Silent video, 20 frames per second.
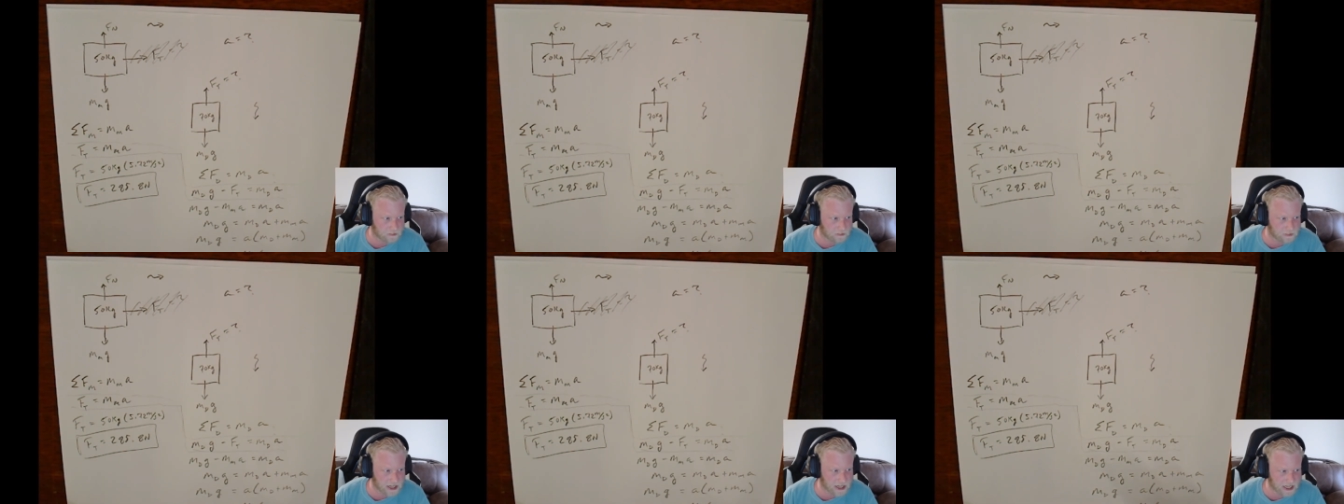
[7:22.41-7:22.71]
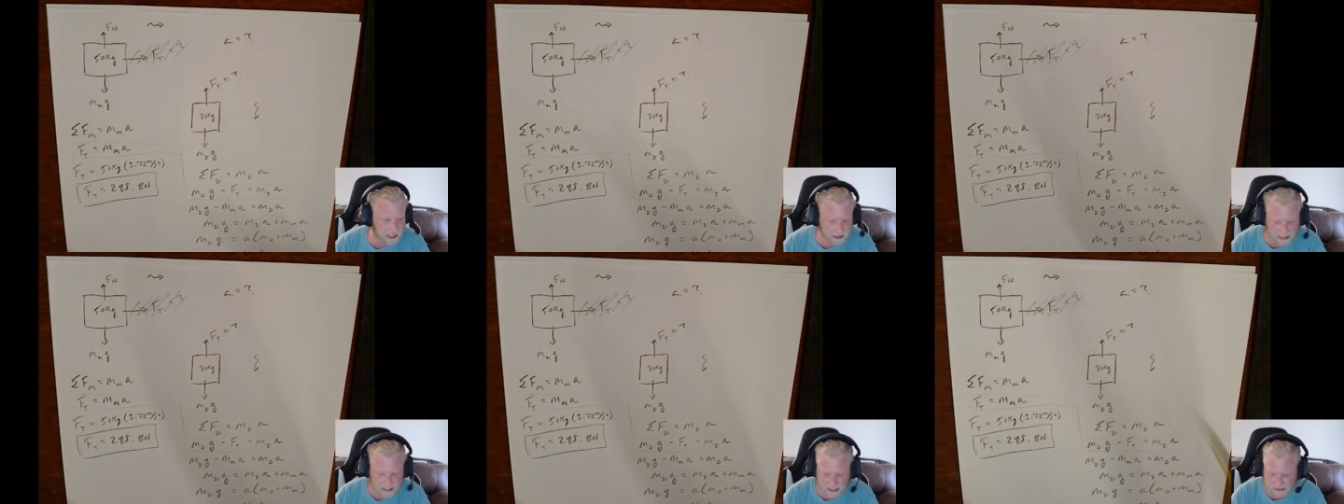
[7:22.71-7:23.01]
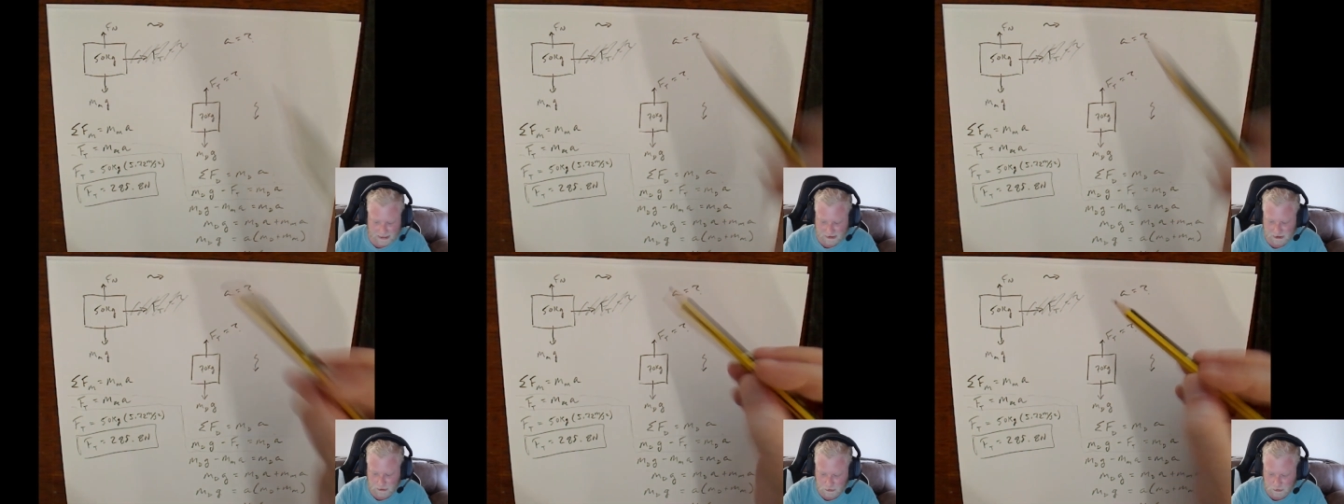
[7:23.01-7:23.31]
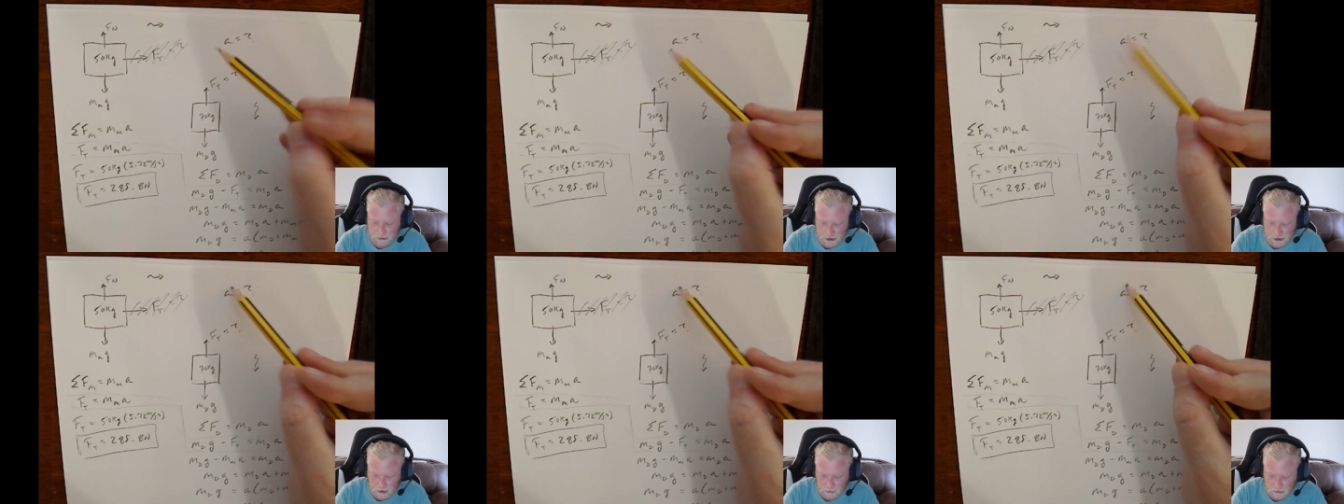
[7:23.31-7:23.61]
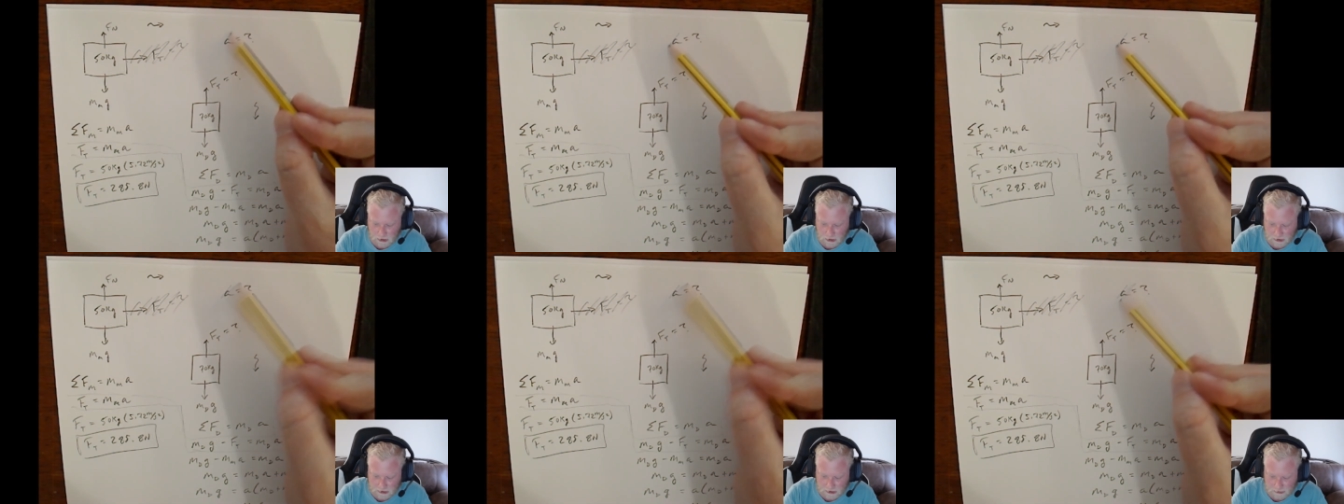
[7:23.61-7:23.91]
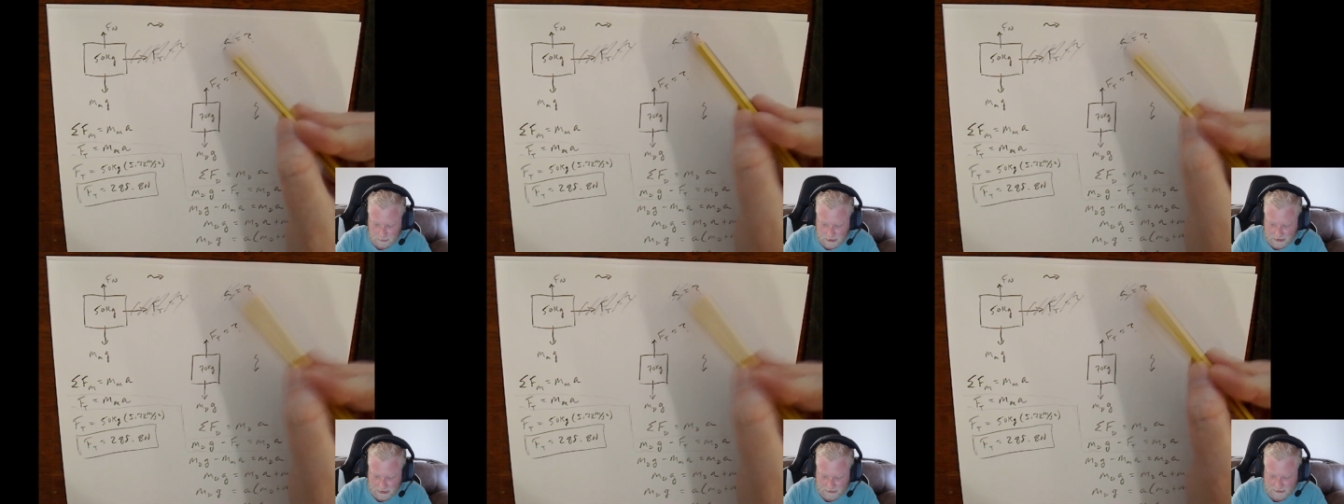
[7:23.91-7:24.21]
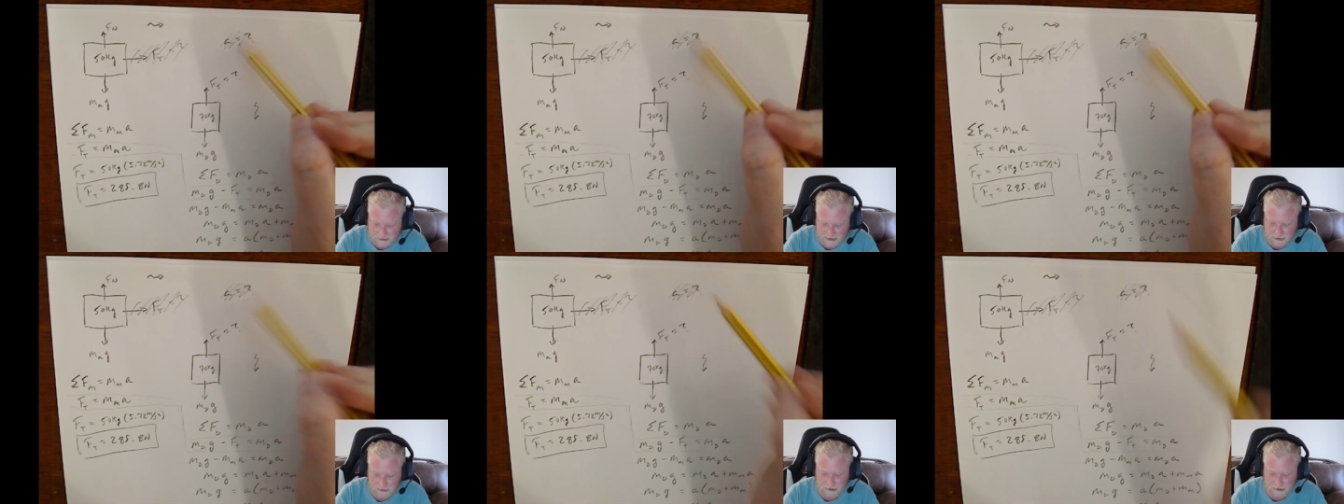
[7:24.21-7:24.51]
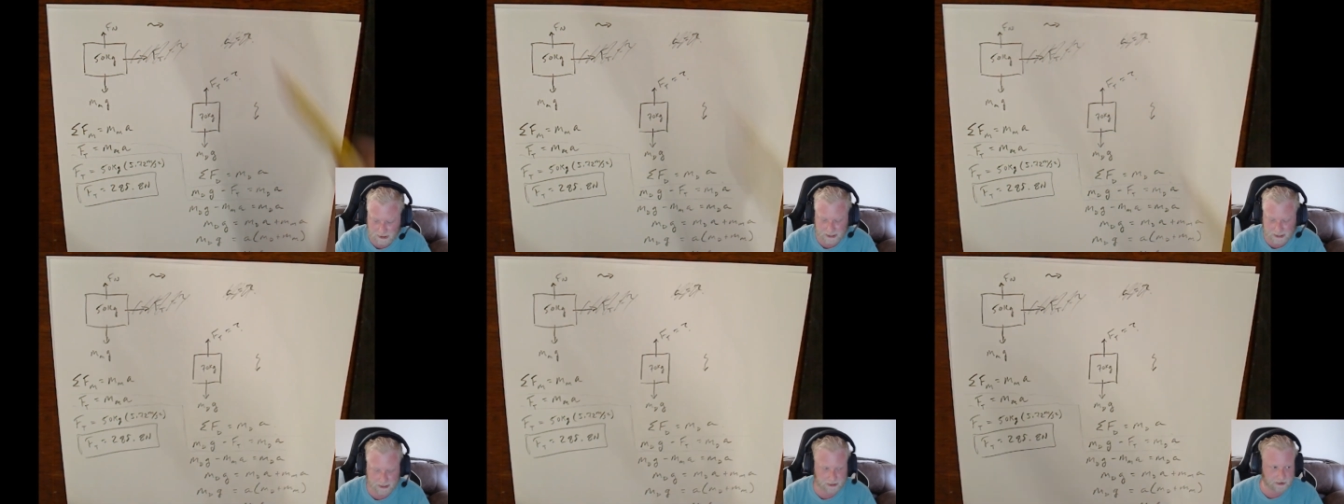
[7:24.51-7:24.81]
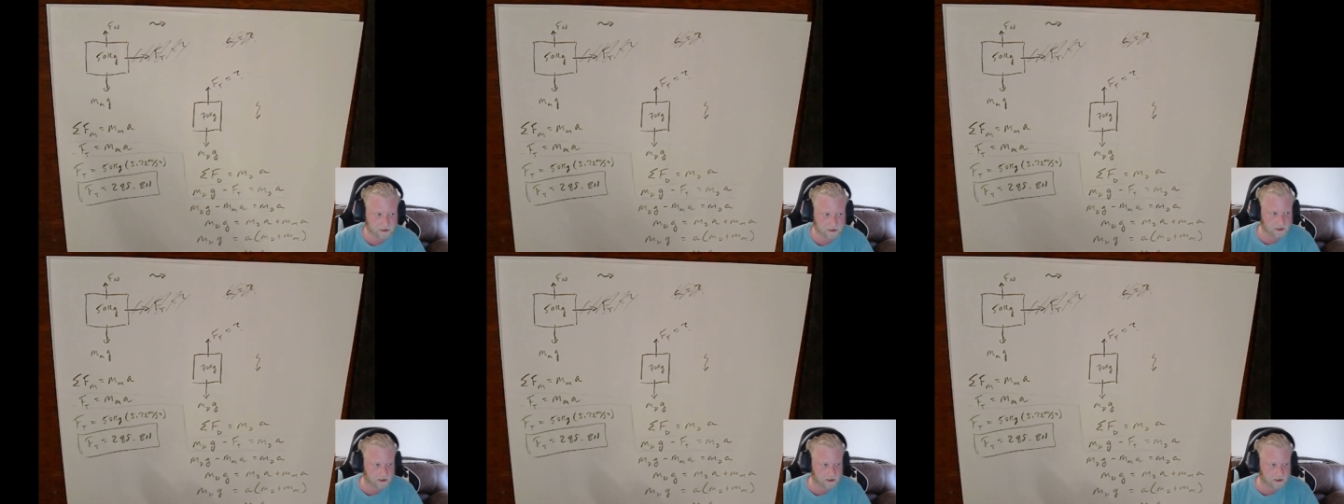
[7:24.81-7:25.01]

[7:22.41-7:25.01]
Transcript: Meaning that she'll no longer be accelerating,